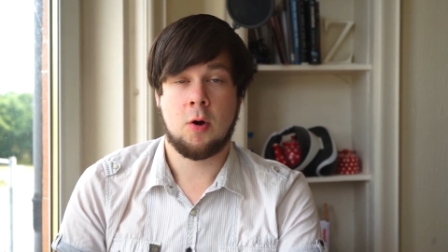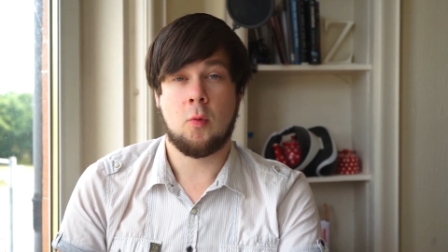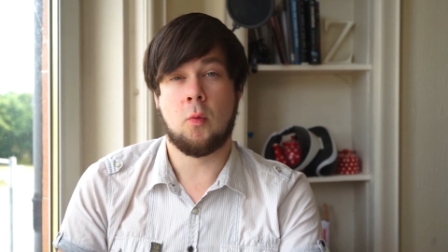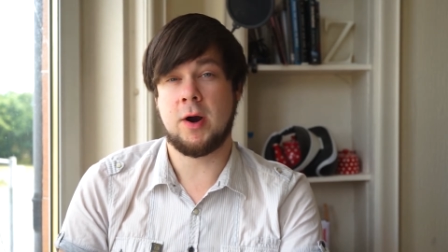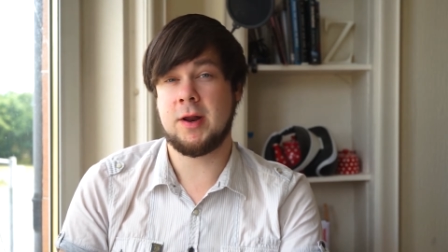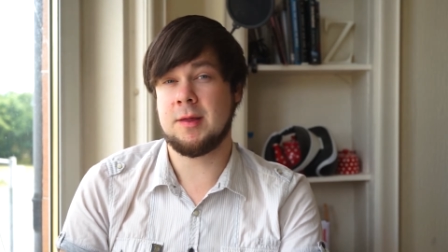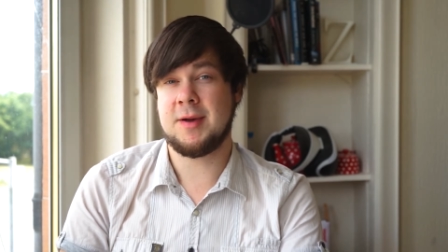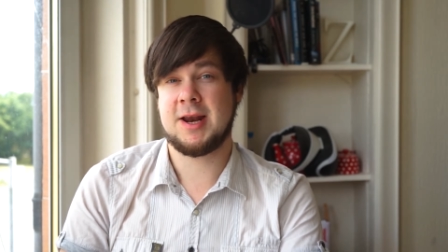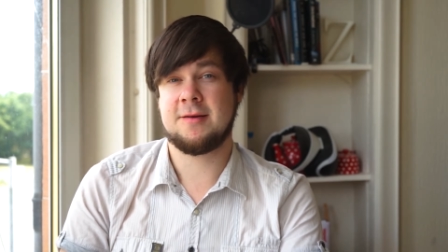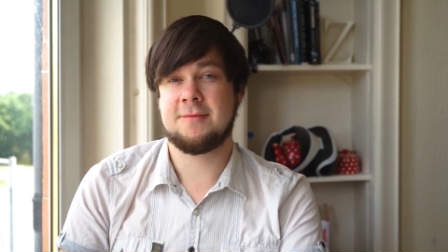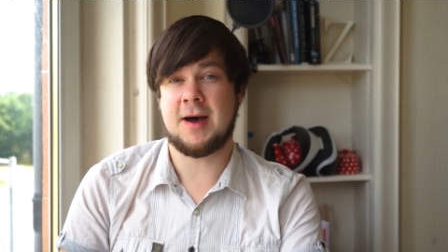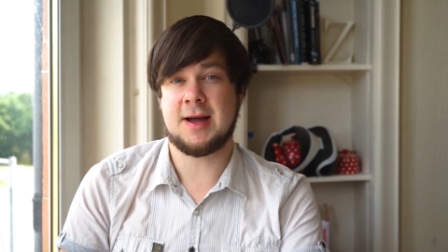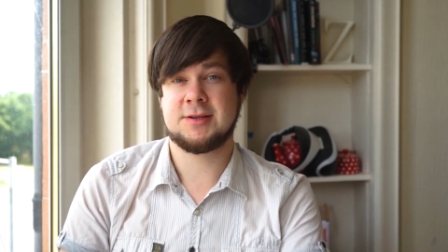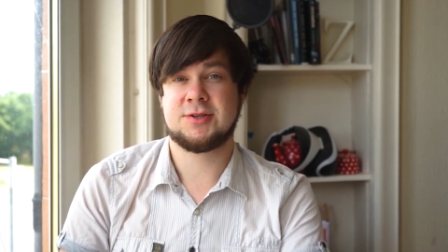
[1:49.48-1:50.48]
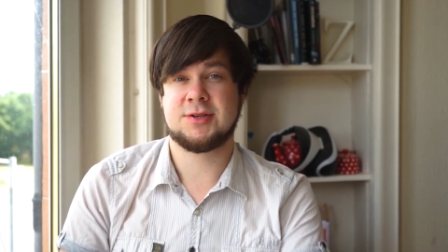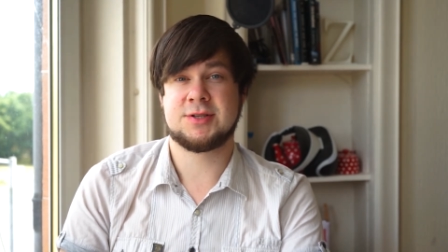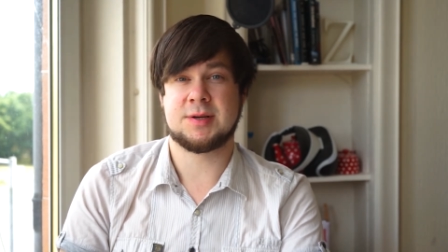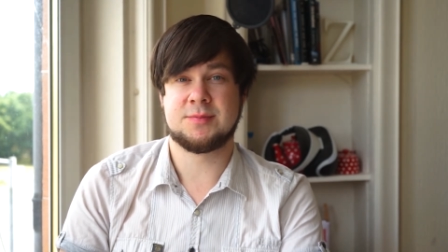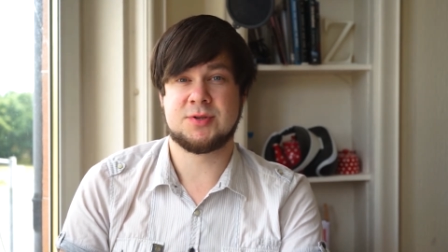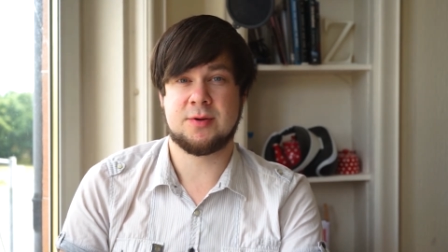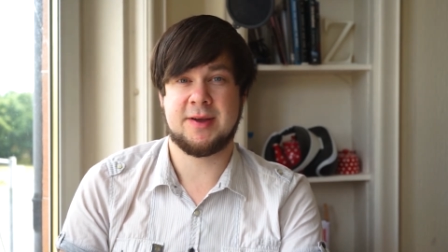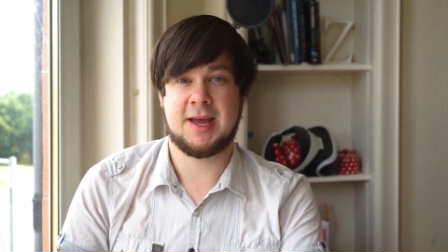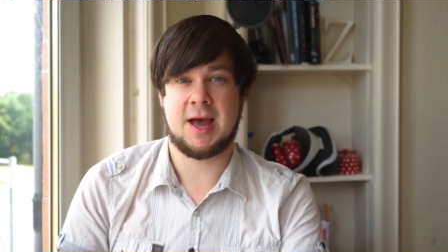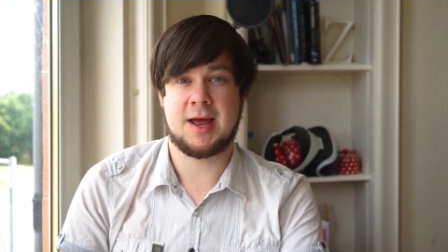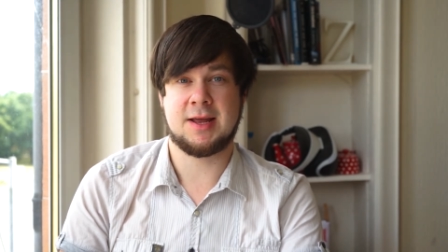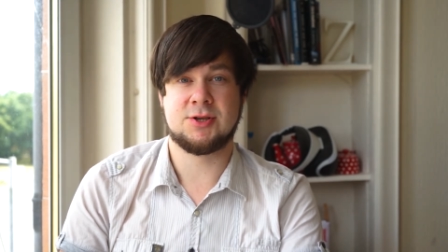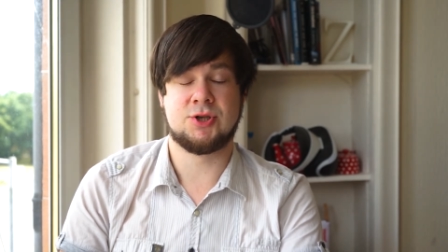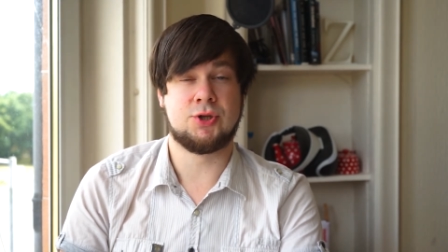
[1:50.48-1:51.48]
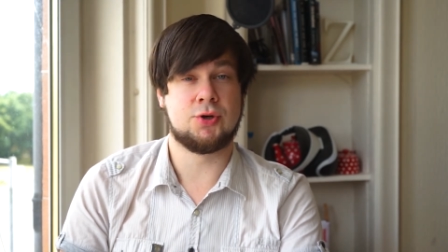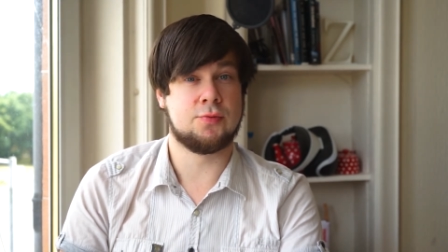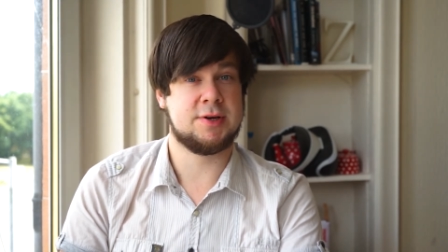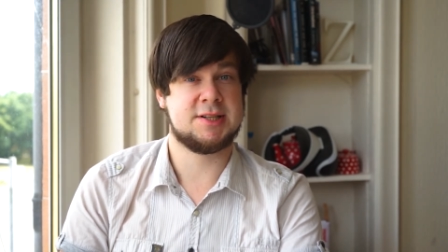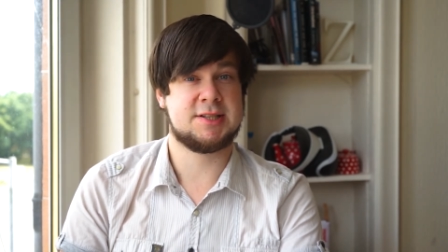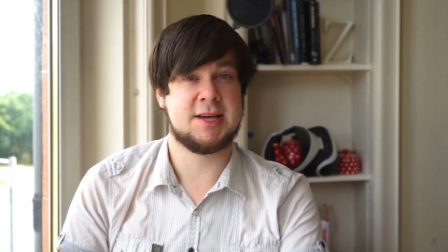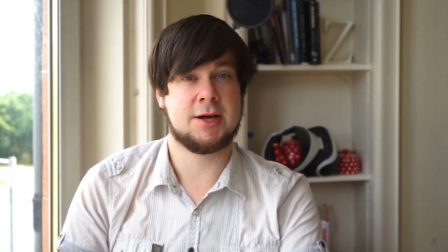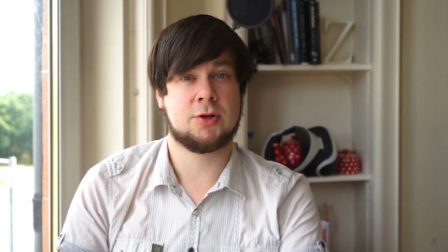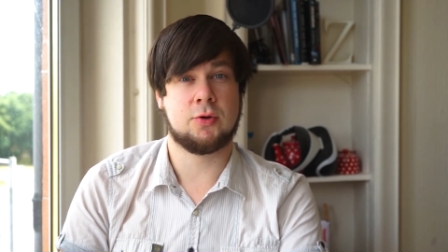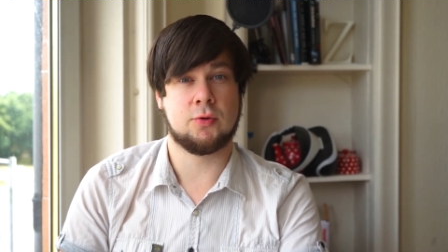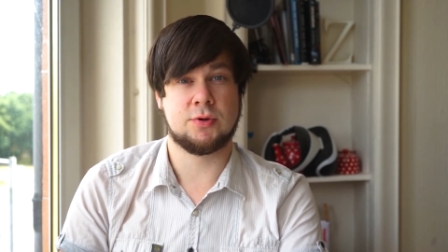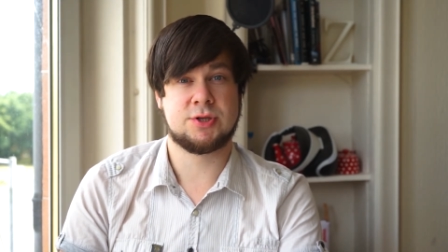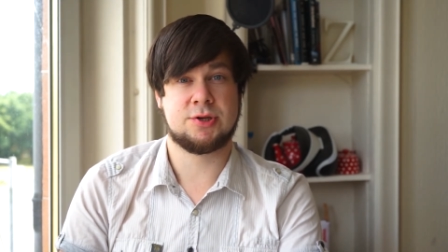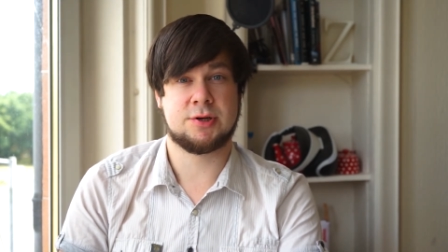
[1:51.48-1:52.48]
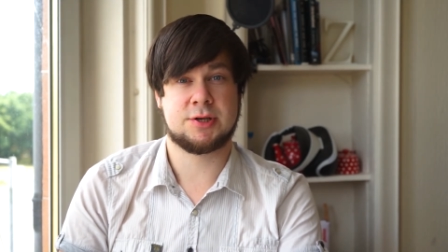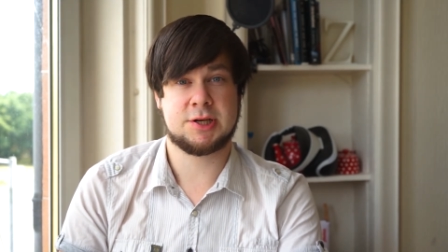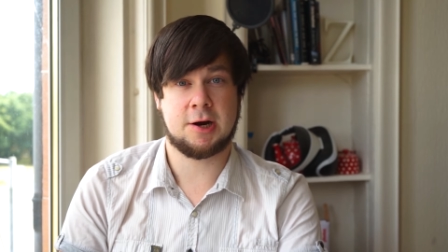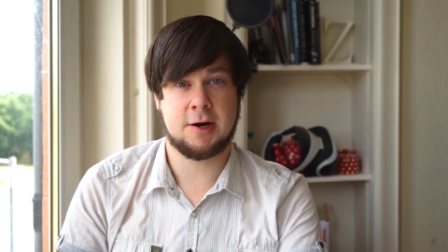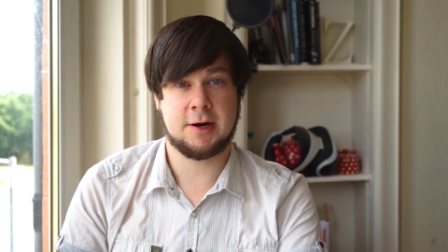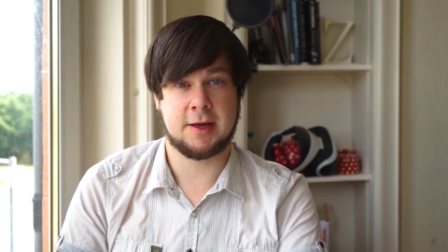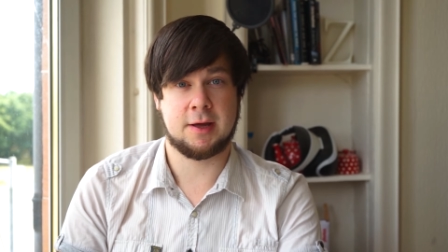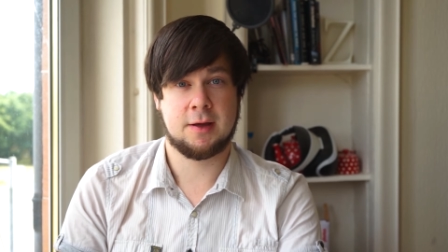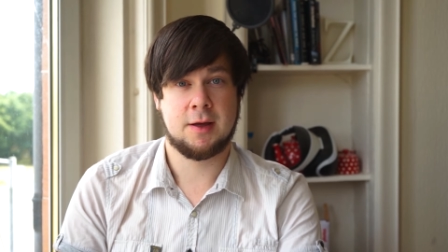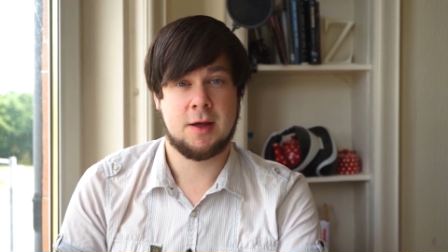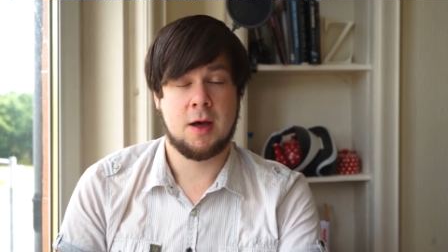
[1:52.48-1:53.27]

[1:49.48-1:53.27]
One of the main advantages of zooming in is you don't need to get close to your target.